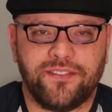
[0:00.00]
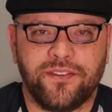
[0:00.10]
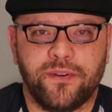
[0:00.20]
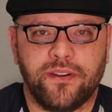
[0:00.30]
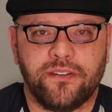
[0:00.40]

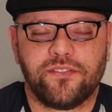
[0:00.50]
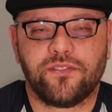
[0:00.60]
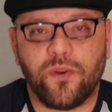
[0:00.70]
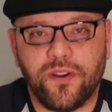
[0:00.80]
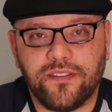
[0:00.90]
Stewart
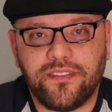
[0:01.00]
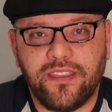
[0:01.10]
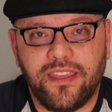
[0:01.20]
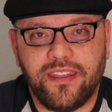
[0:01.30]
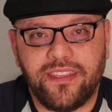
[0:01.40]
Schwartz,
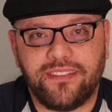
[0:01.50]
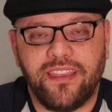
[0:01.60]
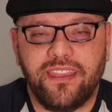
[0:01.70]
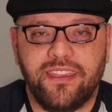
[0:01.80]
and it's